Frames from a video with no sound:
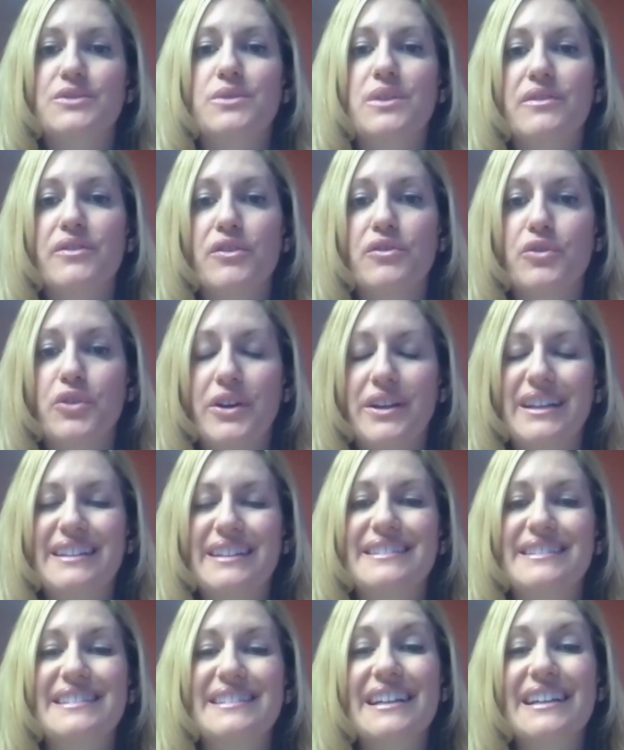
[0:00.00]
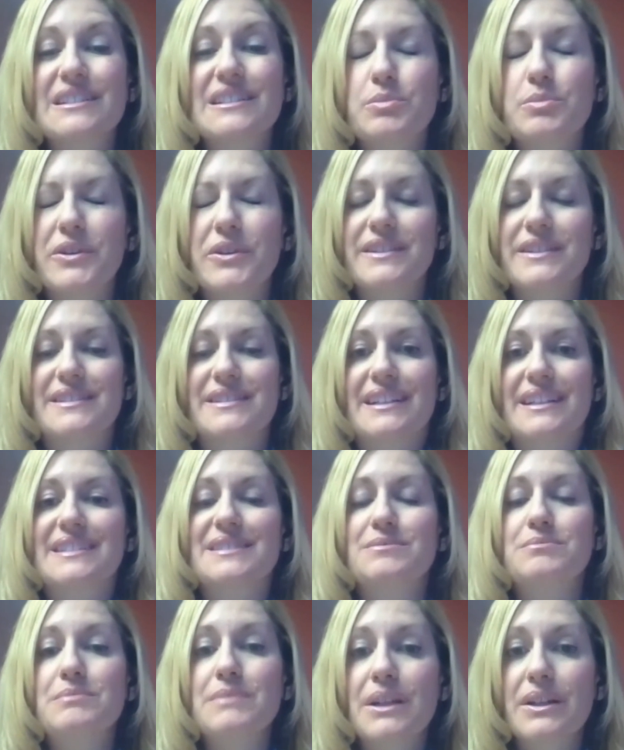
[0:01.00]
We've avoided 6.6
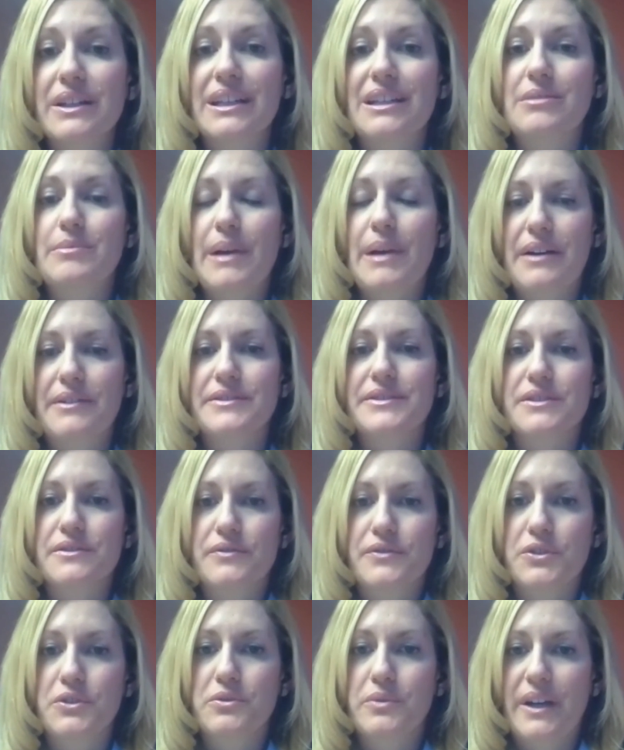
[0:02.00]
million pounds of food